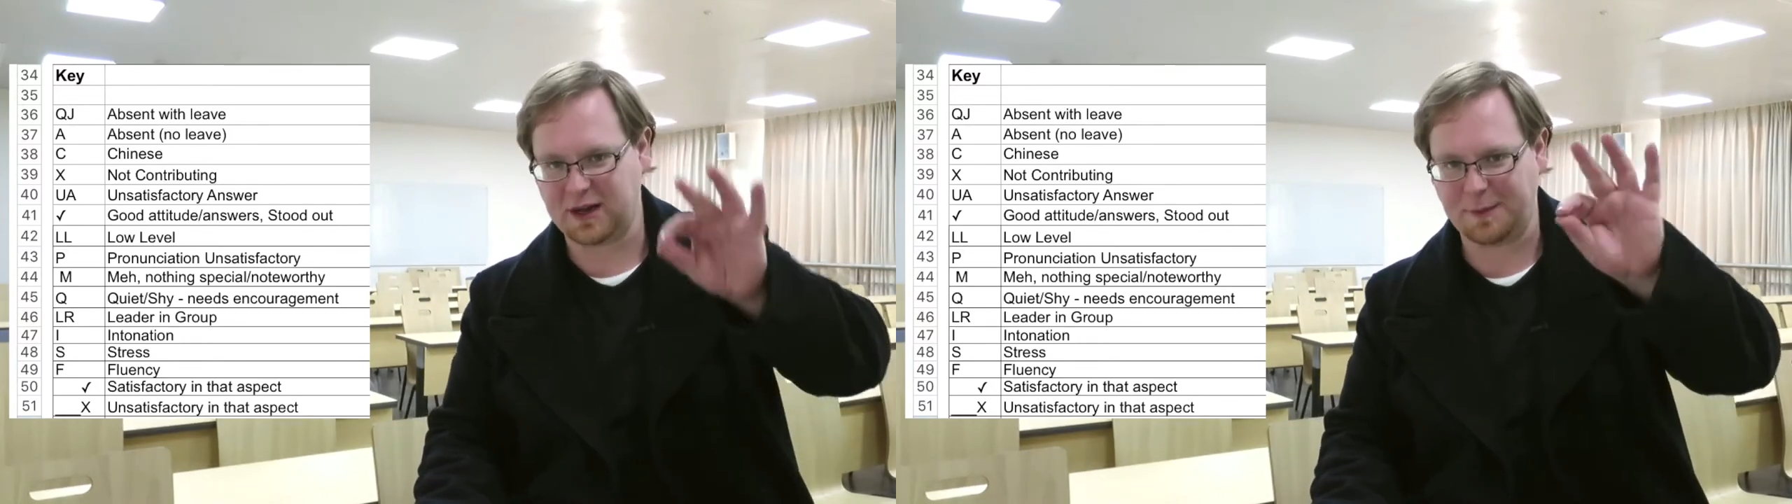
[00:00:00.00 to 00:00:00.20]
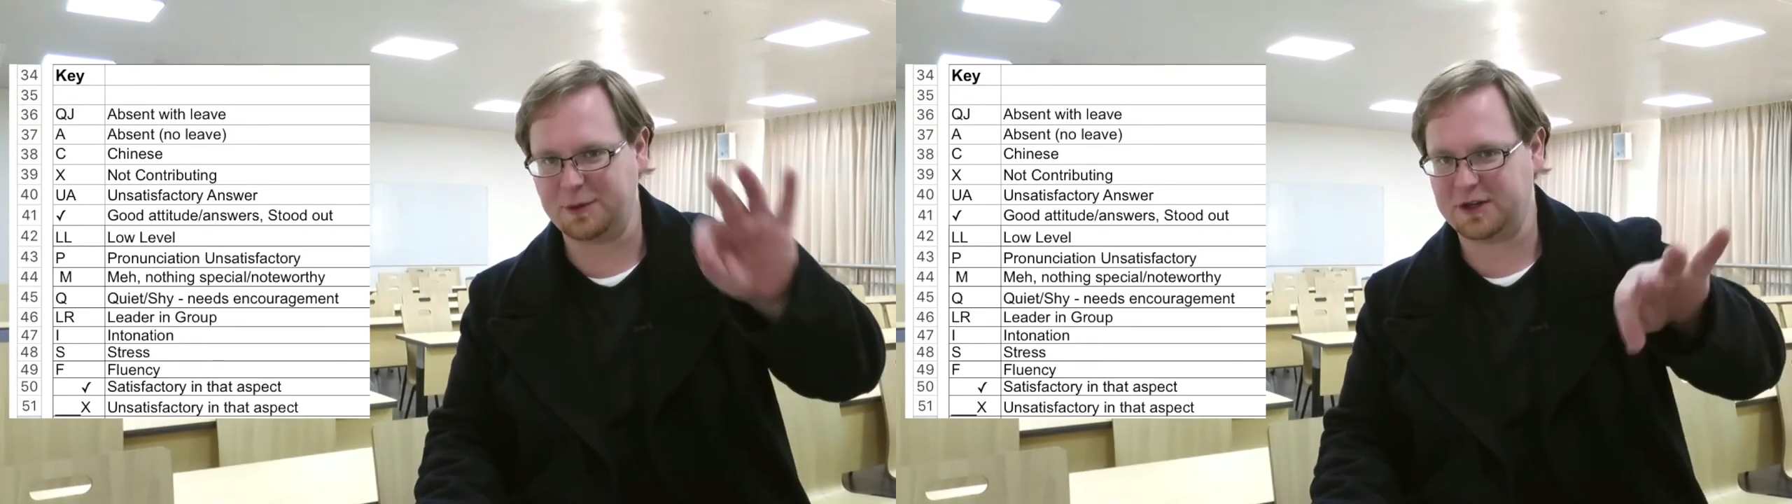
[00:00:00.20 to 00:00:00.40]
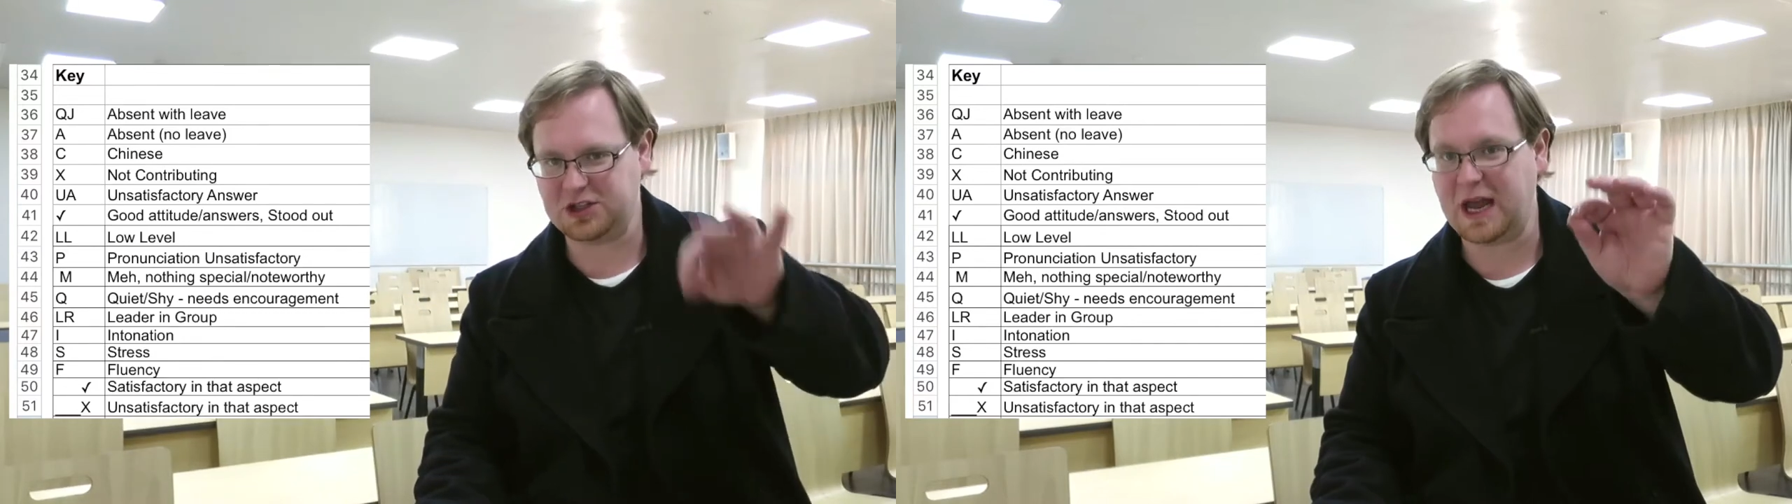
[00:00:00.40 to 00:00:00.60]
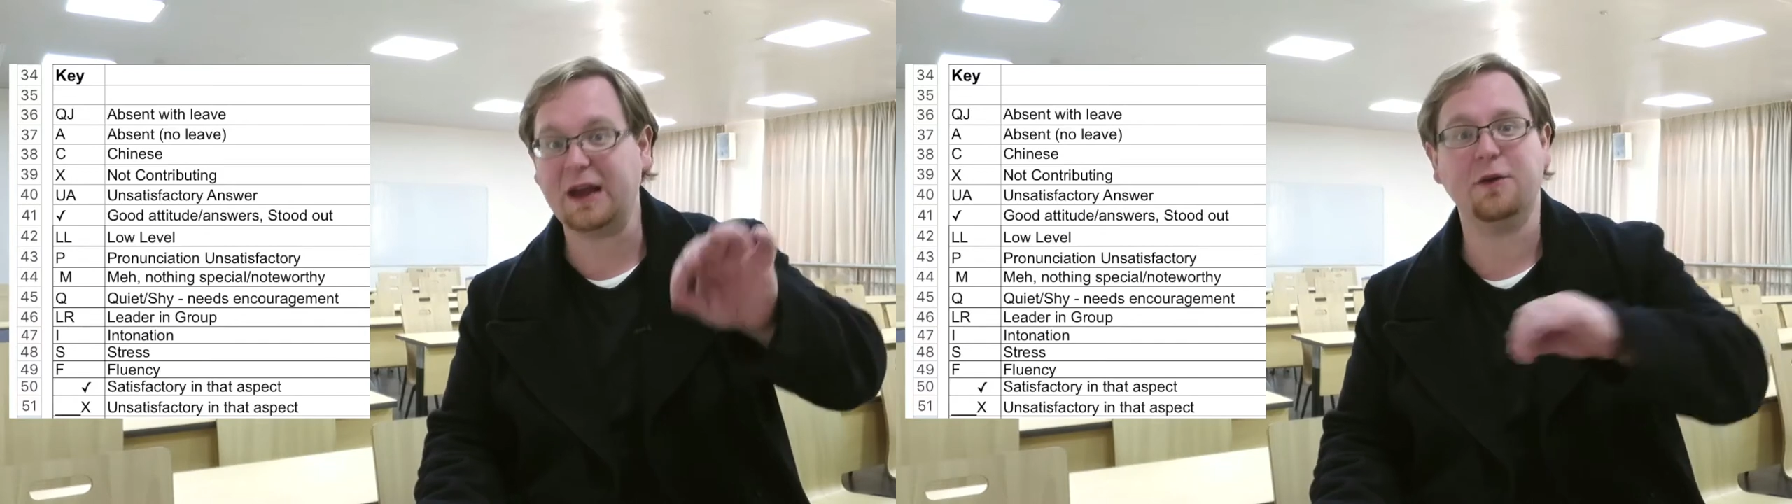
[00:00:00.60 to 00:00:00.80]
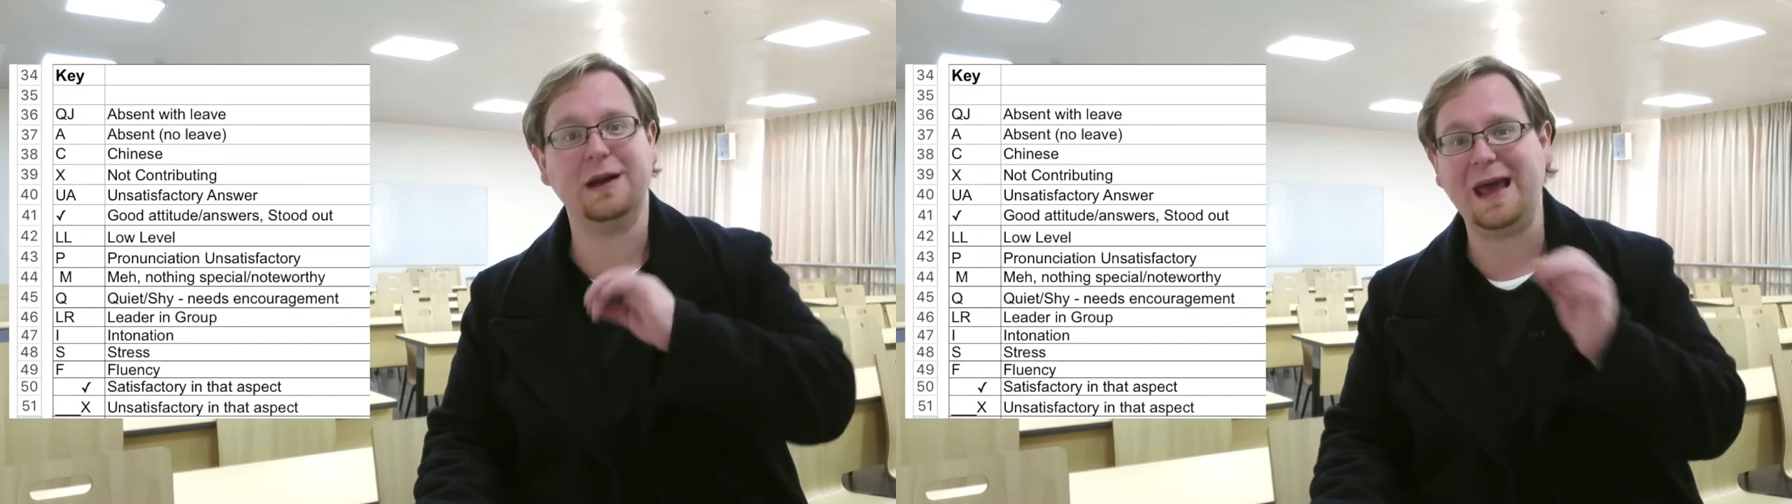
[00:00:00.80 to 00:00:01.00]
Then I'll put a
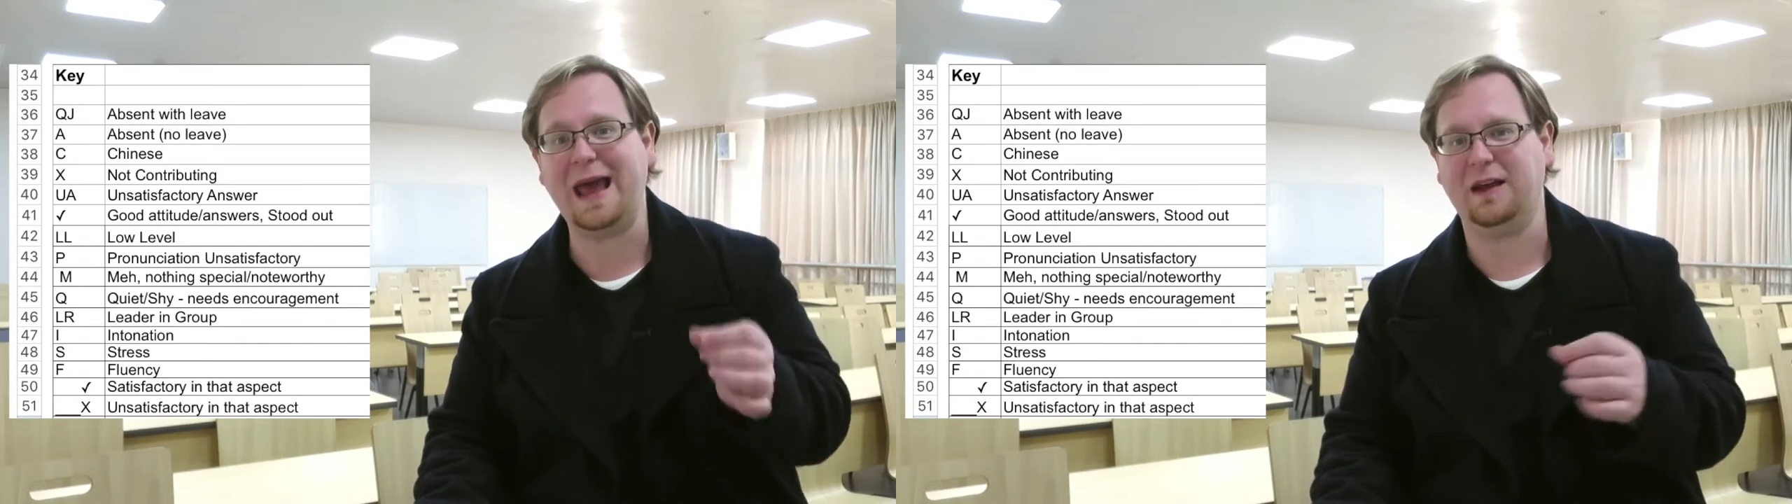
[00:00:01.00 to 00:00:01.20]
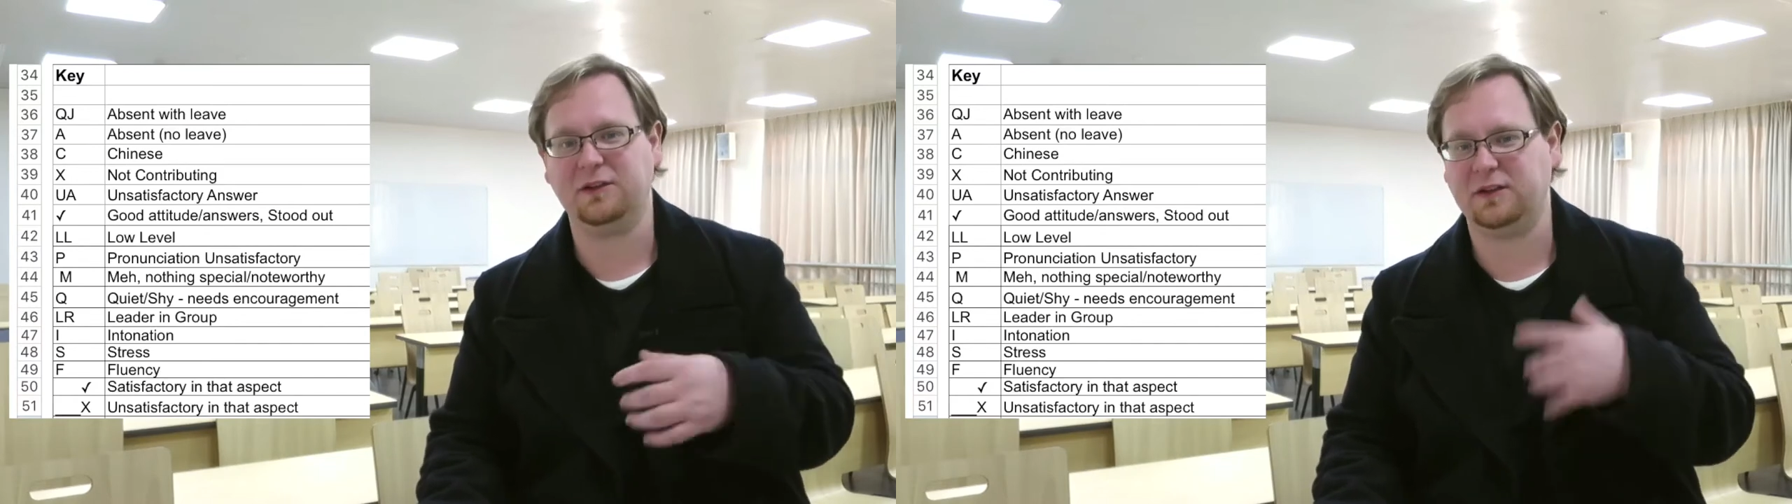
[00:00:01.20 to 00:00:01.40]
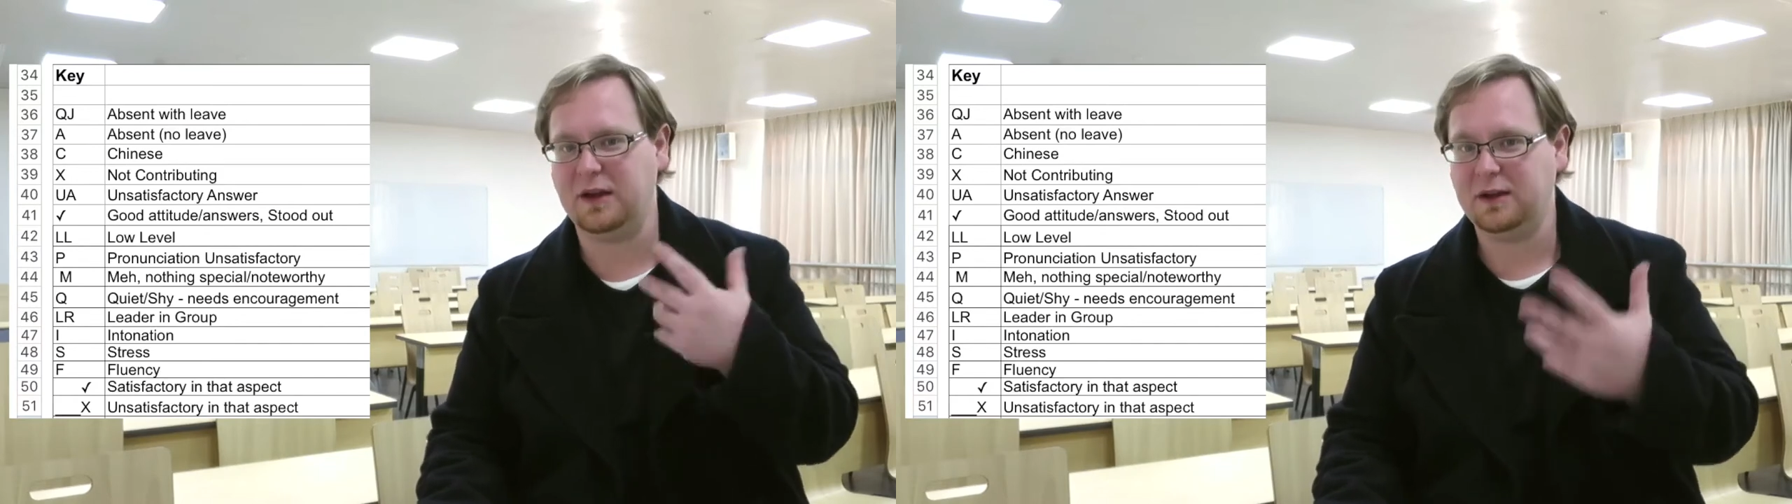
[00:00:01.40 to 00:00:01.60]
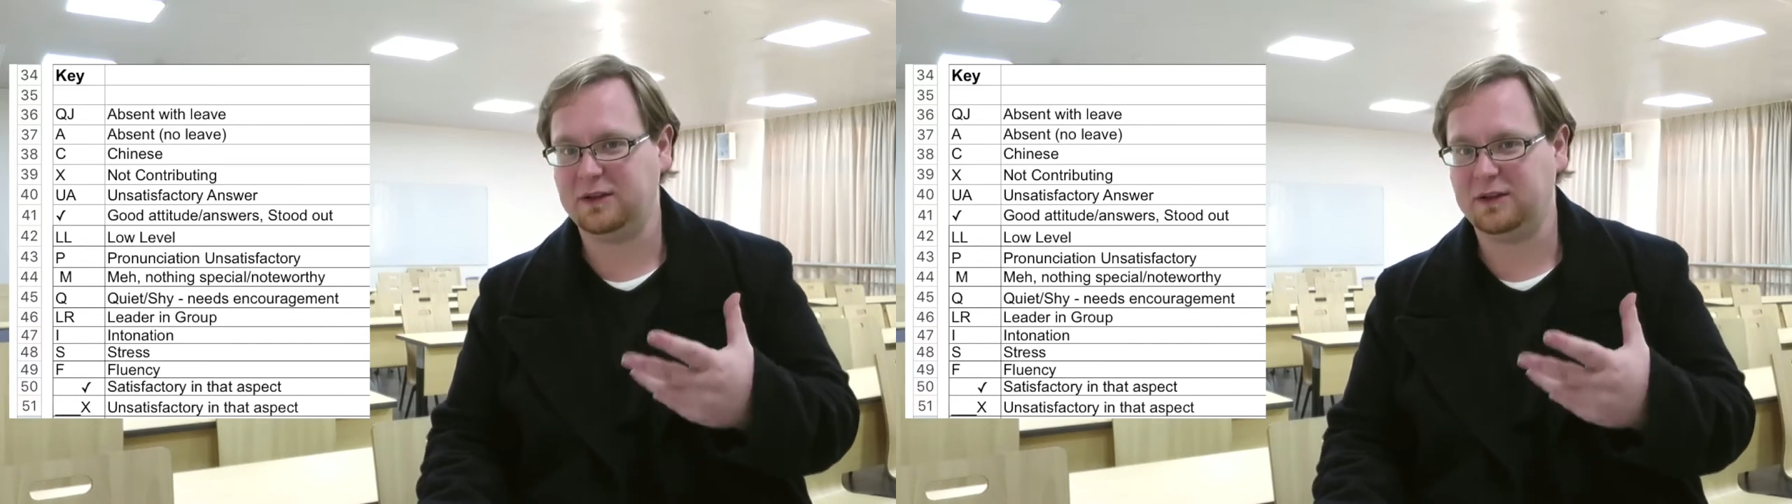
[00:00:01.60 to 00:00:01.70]
check or an X